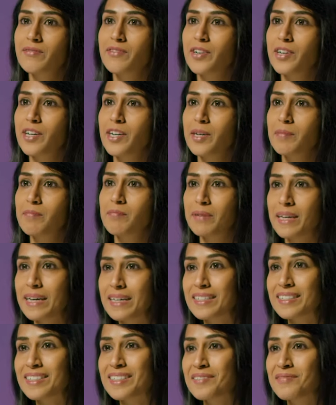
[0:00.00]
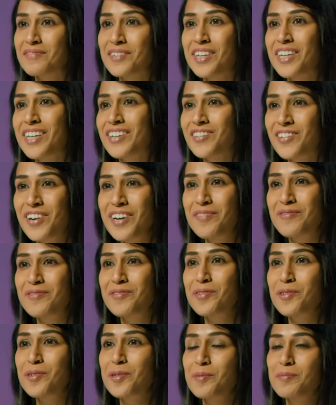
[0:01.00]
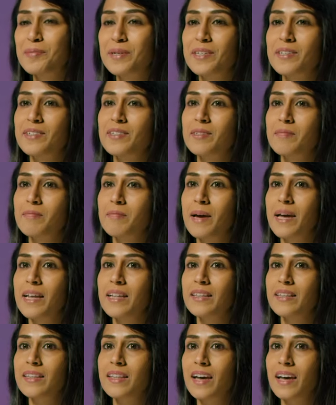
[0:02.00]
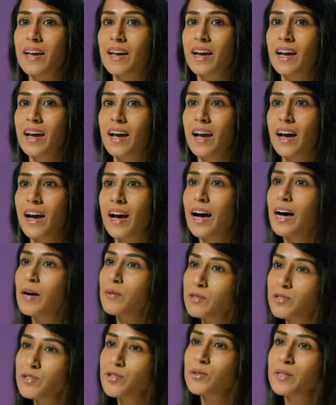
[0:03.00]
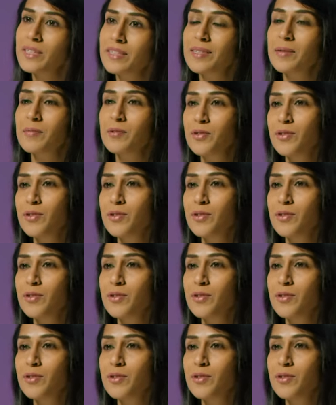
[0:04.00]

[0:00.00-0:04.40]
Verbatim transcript: very blessed and very grateful because it meant that I was doing some